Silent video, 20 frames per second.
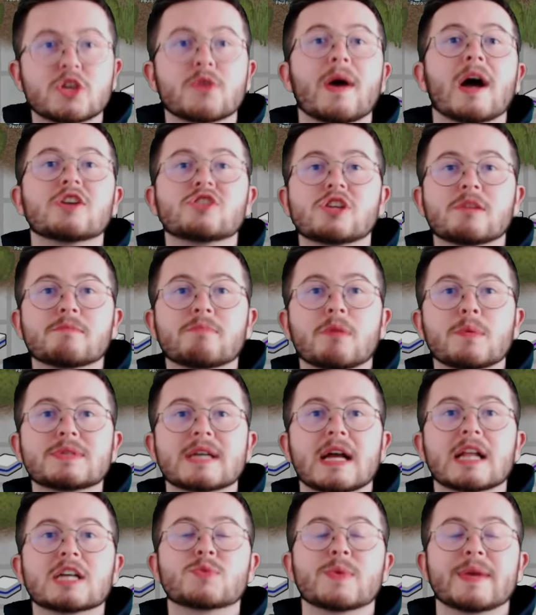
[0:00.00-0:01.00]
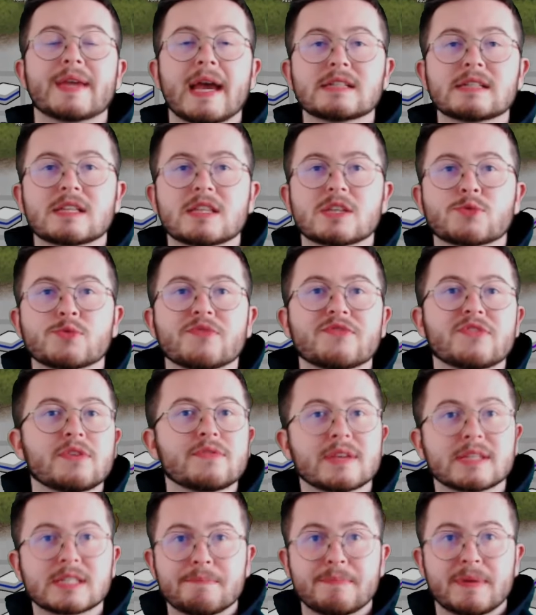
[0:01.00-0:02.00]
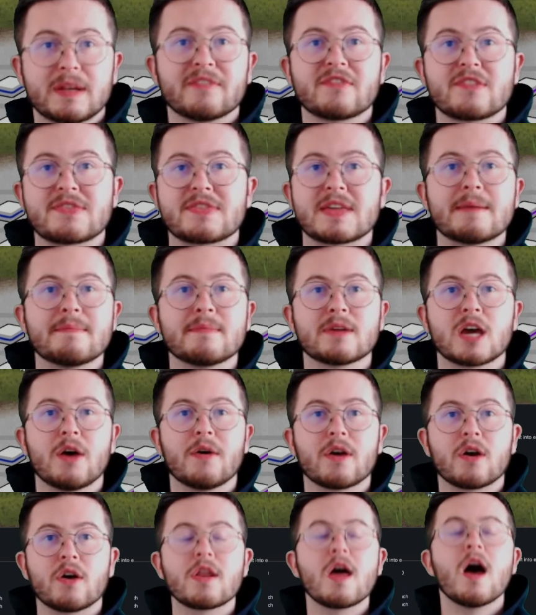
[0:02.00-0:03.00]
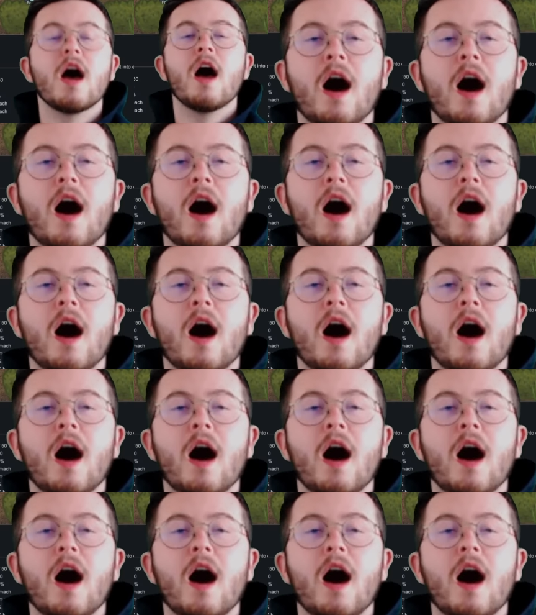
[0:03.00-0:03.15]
as you can probably tell as we get into this review, there's a bit of a theme going on.